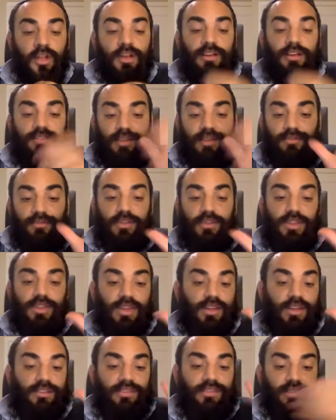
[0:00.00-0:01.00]
because
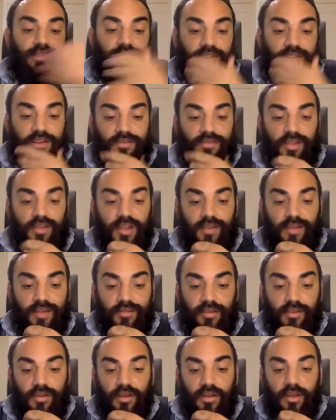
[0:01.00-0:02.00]
everything exists on every
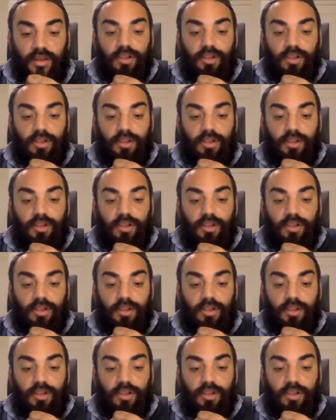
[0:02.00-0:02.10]
level.